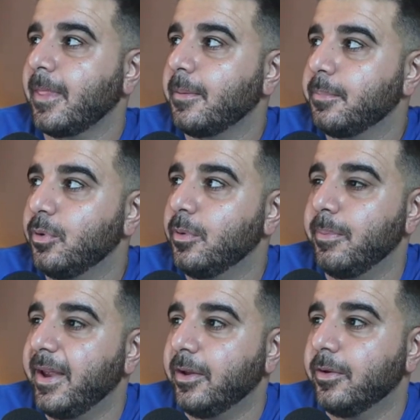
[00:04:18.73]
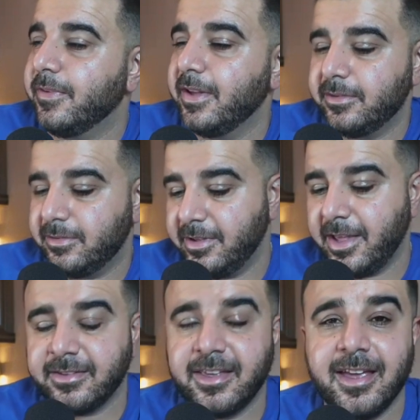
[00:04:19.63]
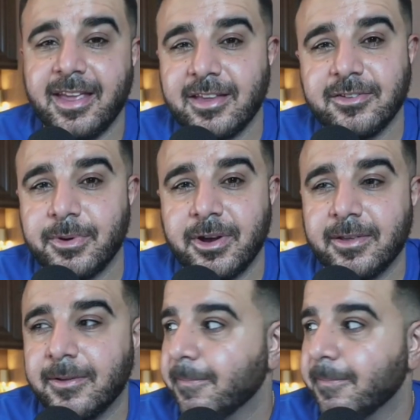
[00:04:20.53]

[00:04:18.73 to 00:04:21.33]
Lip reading: Poor Bengal fans. You guys can't catch a break.